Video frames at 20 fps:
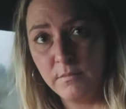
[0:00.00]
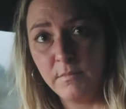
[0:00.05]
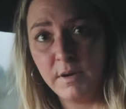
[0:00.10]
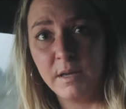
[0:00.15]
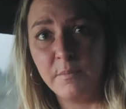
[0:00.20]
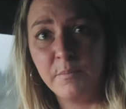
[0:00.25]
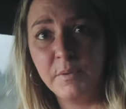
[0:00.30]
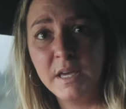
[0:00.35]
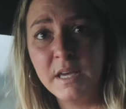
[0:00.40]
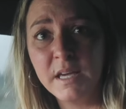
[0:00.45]

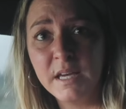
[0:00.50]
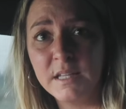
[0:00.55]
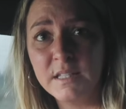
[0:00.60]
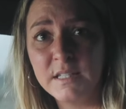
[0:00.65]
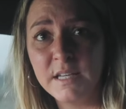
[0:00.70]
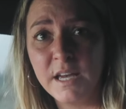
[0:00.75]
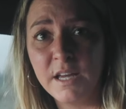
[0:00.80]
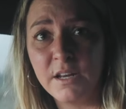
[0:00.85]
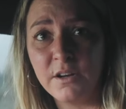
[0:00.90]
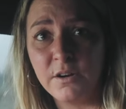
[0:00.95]
my pee
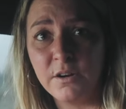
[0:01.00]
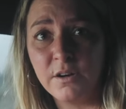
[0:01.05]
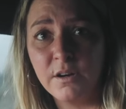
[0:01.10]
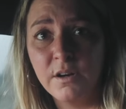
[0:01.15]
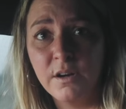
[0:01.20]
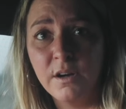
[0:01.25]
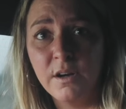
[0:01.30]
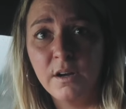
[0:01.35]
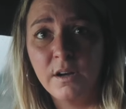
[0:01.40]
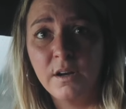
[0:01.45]
container
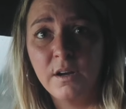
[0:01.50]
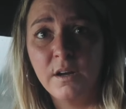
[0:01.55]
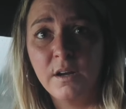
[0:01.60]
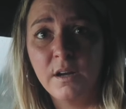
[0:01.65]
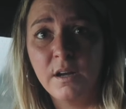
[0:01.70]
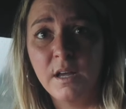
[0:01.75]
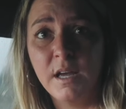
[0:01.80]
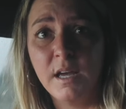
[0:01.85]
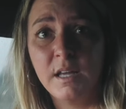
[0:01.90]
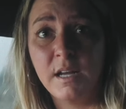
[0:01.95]

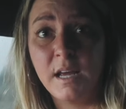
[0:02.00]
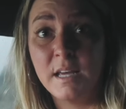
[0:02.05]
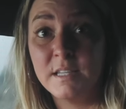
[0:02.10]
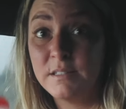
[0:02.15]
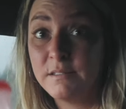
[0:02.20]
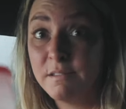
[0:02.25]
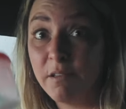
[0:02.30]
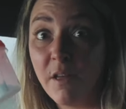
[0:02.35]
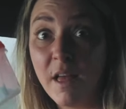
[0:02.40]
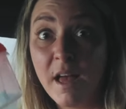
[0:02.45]
and I
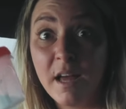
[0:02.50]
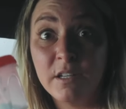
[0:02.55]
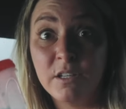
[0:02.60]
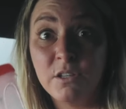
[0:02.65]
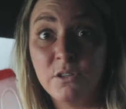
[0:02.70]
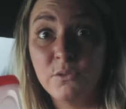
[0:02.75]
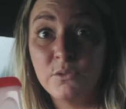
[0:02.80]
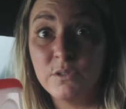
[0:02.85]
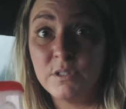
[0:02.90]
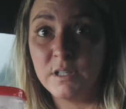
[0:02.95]
still had to
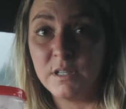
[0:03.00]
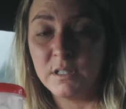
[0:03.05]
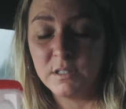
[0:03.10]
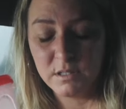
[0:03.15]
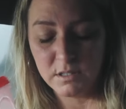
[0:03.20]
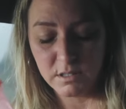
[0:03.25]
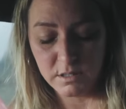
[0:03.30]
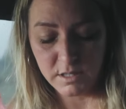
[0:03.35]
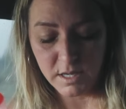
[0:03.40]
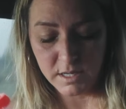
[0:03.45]
use
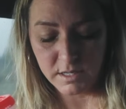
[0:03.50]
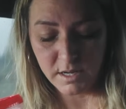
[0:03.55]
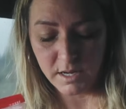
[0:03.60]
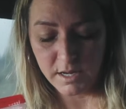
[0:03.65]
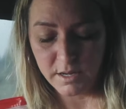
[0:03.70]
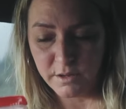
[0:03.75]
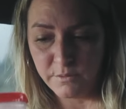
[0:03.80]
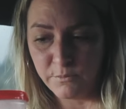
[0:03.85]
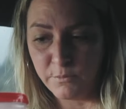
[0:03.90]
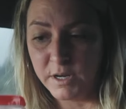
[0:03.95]
this, then
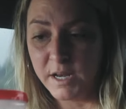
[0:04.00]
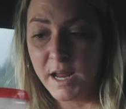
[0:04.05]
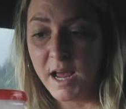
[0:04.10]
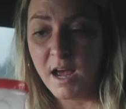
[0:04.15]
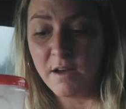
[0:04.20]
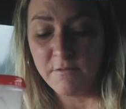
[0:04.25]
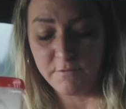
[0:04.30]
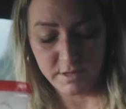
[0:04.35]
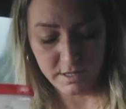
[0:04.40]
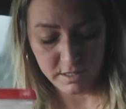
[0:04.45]
I would
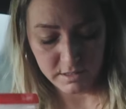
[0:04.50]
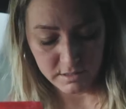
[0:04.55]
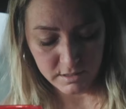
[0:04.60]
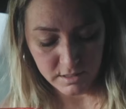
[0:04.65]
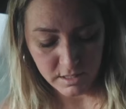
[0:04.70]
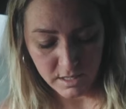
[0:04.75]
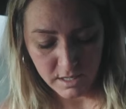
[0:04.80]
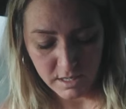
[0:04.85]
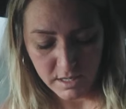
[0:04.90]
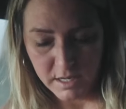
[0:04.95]
have this.
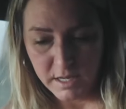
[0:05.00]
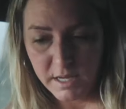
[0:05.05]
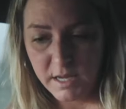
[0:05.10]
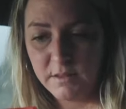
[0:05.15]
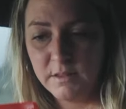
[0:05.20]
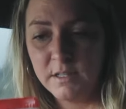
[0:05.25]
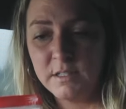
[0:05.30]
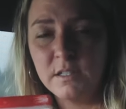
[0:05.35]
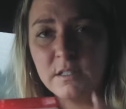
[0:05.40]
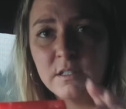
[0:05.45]

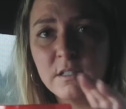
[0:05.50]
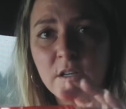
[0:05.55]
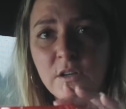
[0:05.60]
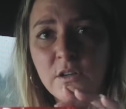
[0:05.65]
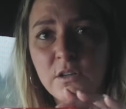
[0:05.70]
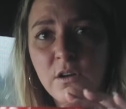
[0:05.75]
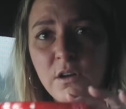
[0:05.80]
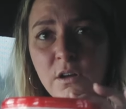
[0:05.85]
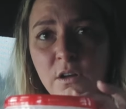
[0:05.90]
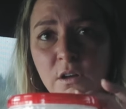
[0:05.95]
And this is a
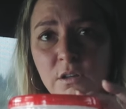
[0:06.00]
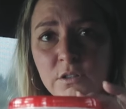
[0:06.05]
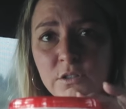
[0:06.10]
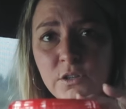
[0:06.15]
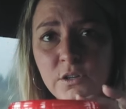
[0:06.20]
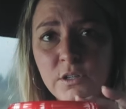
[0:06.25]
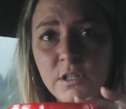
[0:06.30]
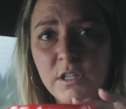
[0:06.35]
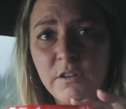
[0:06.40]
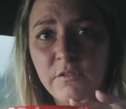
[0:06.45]
good
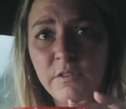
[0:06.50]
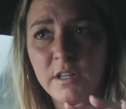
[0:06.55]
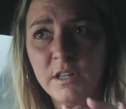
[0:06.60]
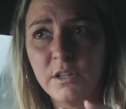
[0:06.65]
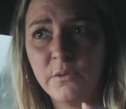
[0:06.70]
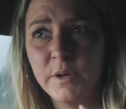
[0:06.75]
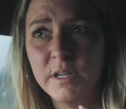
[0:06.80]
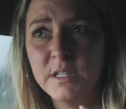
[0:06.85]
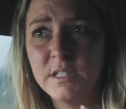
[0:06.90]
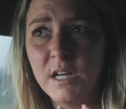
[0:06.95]
alternative. And
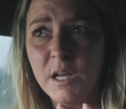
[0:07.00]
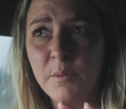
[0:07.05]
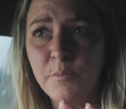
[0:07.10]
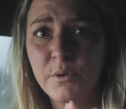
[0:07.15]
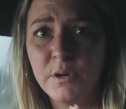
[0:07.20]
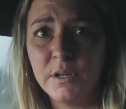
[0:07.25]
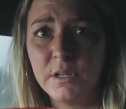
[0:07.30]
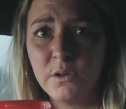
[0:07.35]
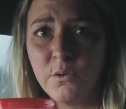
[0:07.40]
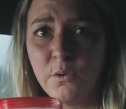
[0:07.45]
the reason I
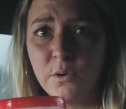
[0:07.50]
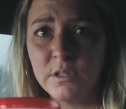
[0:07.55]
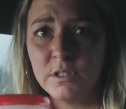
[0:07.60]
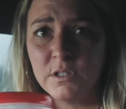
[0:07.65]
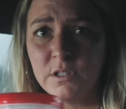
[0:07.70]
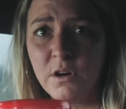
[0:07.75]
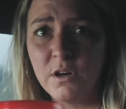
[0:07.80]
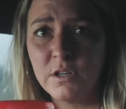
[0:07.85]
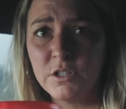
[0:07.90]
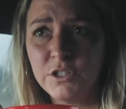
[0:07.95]
put
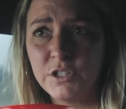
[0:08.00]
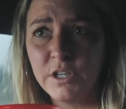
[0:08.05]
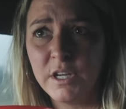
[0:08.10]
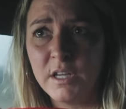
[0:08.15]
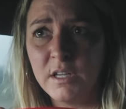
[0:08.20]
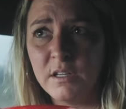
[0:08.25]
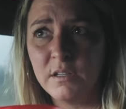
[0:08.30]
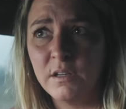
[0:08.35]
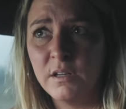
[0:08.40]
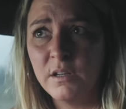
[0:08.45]
cornstarch
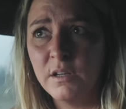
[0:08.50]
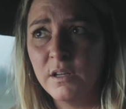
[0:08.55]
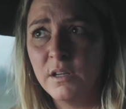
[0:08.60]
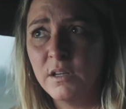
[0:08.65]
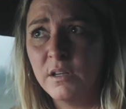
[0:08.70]
and